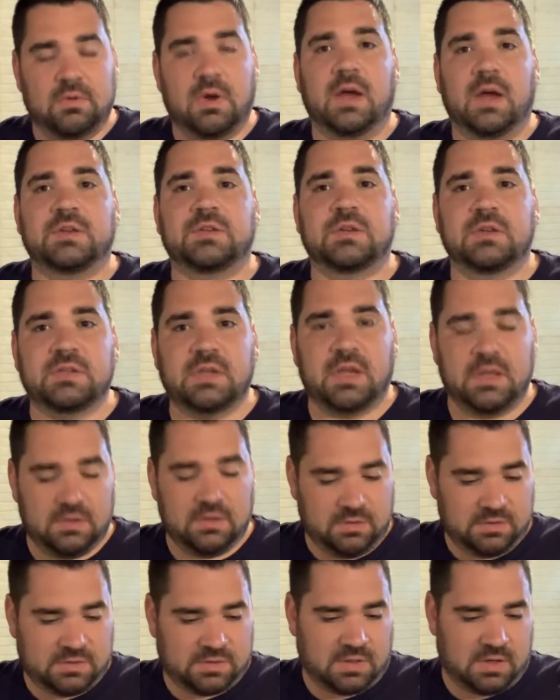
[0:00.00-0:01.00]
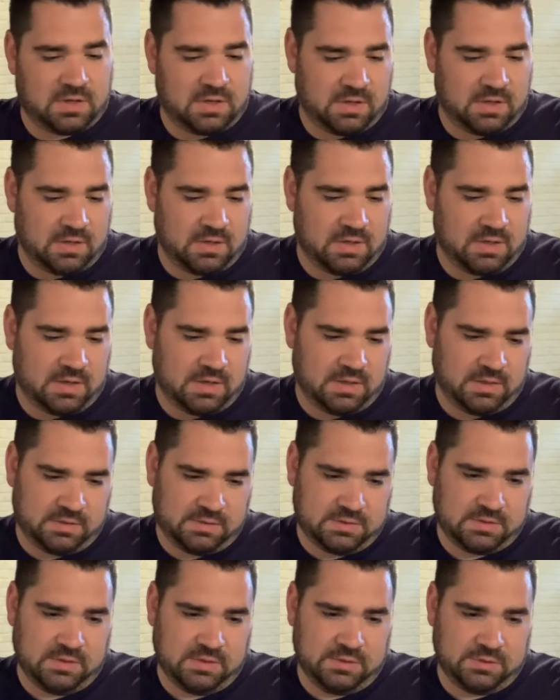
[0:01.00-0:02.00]
shoes I use are
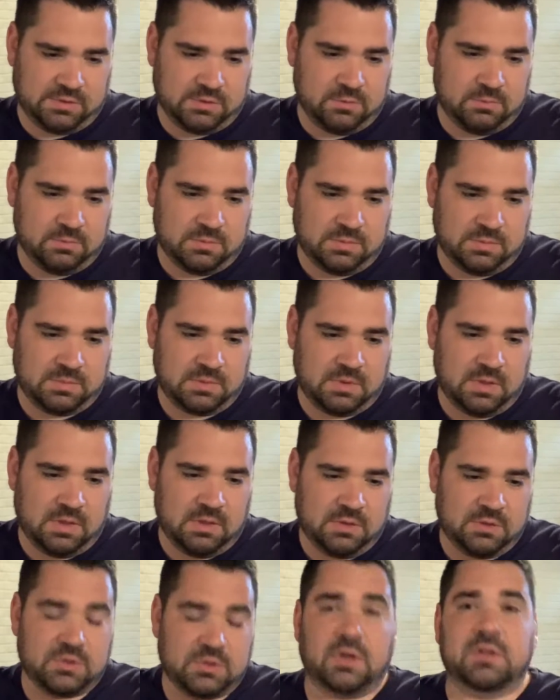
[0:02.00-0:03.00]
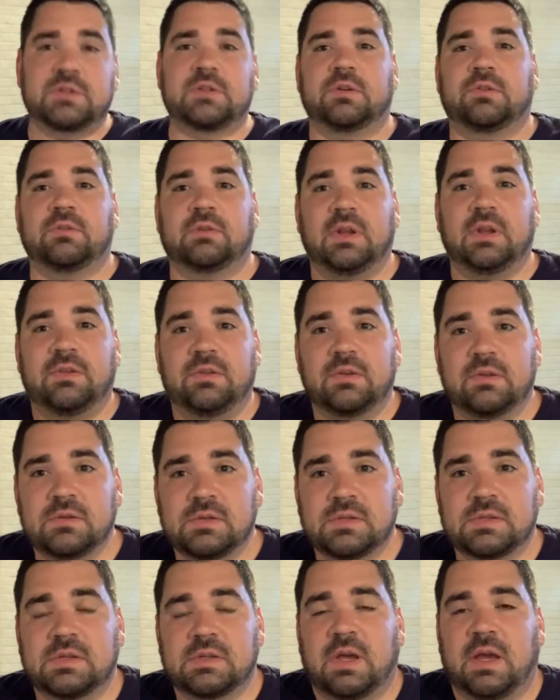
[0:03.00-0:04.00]
Zoom Structure
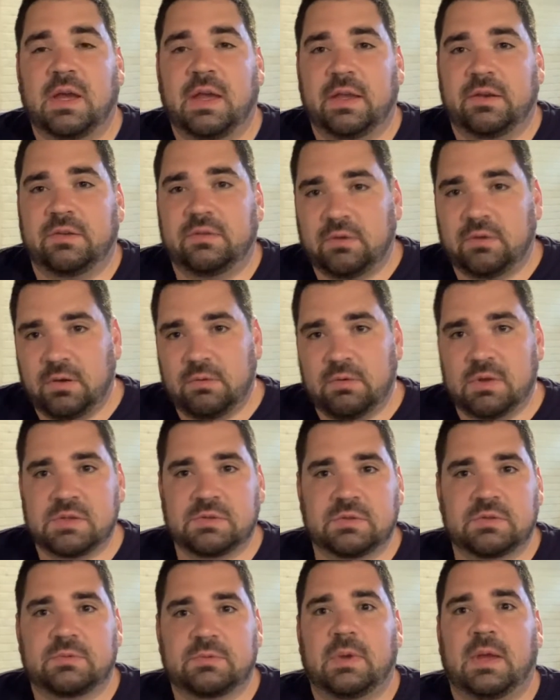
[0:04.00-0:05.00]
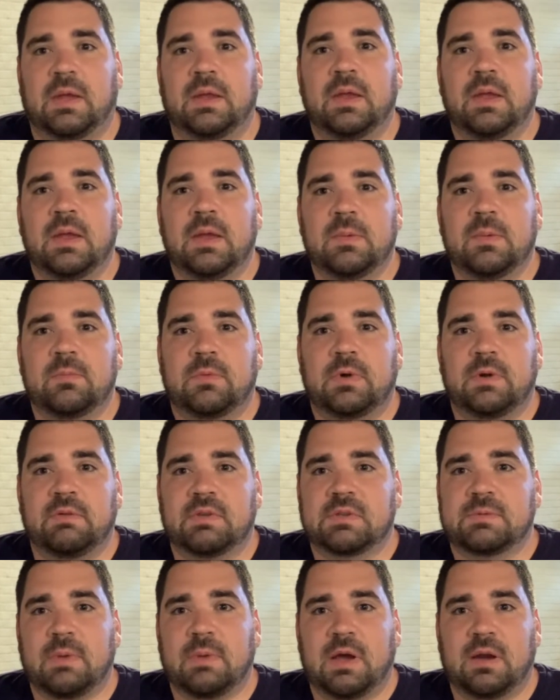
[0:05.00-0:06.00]
22s. I had 21s was my
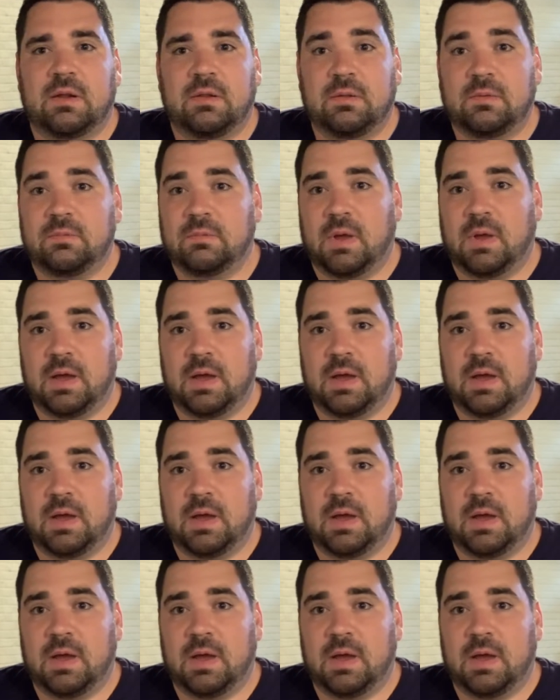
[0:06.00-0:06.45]
previous model.